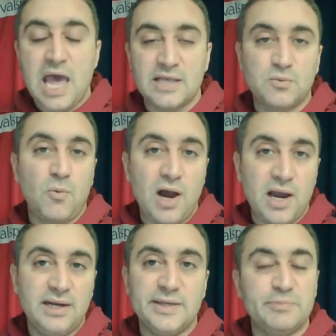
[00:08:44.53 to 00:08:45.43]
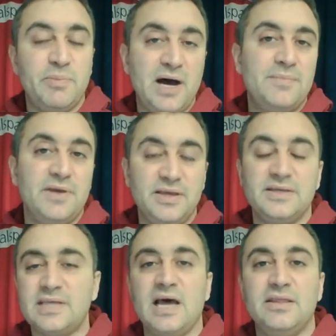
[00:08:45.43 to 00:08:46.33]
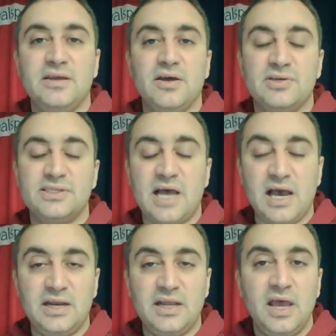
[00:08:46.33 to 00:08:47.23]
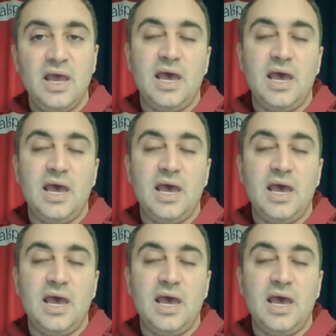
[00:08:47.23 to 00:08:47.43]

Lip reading: as wide as Bamba is on the other side,